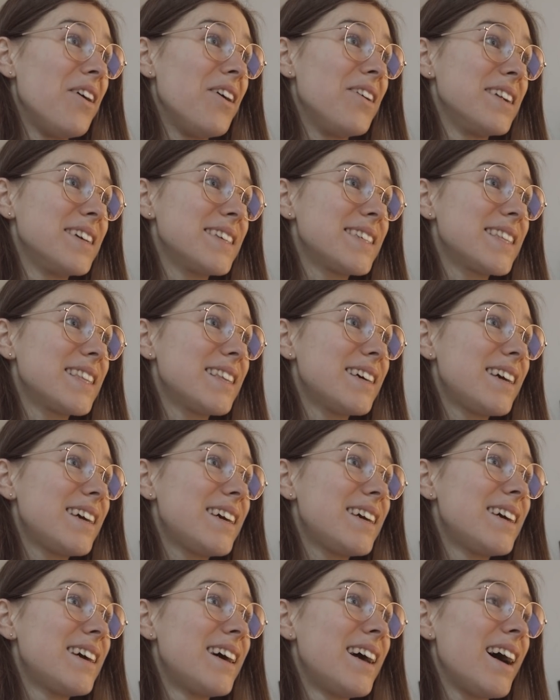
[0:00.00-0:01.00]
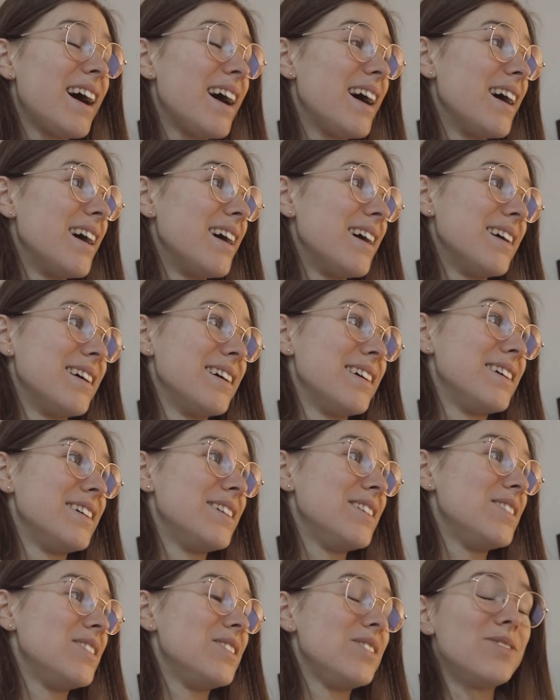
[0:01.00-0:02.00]
Honestly, uh,
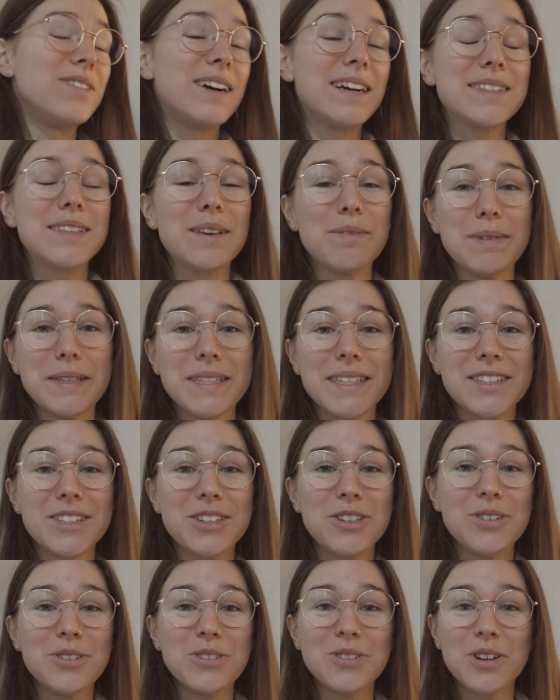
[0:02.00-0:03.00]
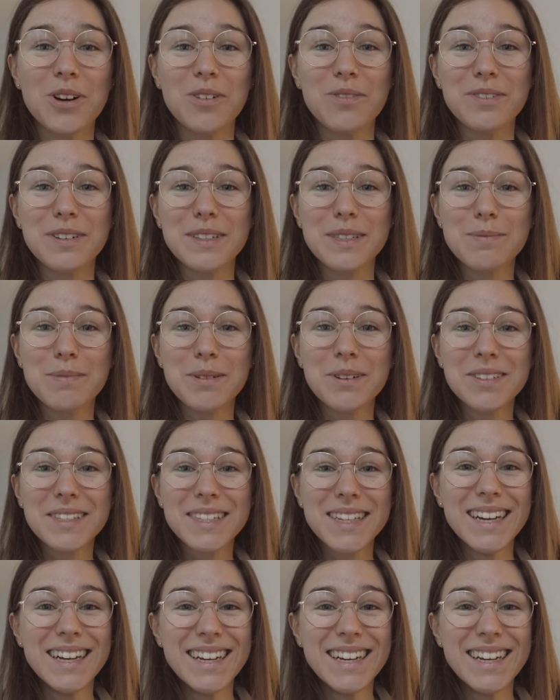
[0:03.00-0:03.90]
you guys give me such a huge confidence boost.